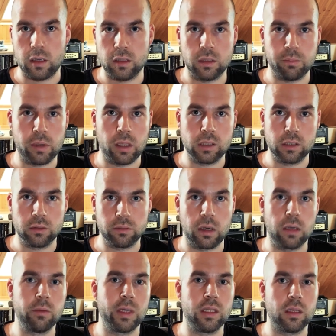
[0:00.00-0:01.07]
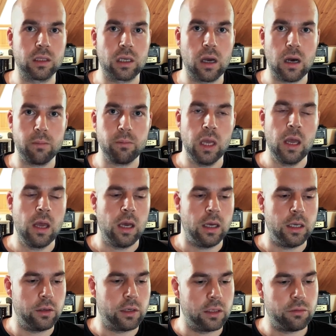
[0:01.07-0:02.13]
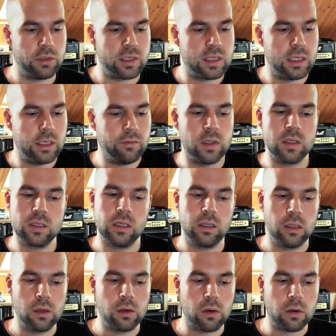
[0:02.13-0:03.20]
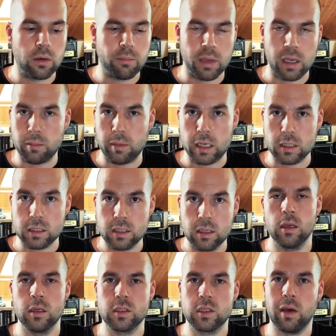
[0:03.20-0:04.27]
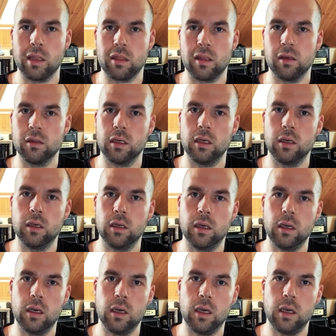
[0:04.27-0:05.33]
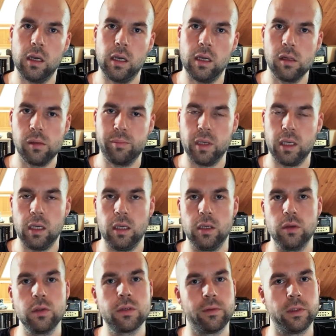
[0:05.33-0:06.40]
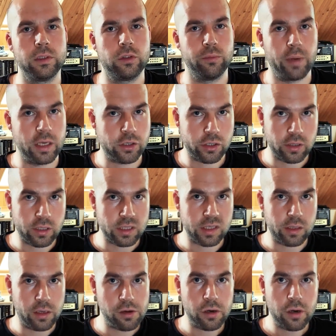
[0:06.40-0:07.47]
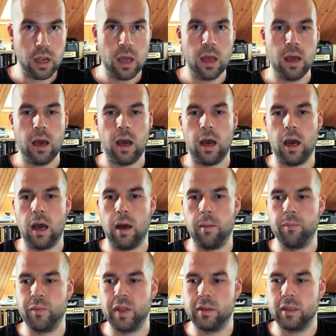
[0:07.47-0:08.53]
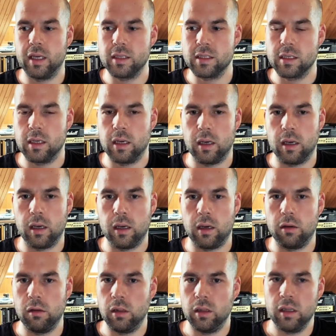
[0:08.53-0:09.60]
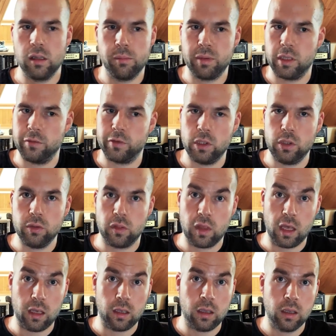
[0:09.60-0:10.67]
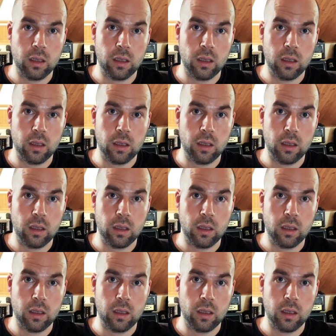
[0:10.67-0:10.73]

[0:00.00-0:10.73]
on the polygonrunway.com, you can receive this in your mailbox. So I thought it'll be useful to mention this here, that's a little bit of a new thing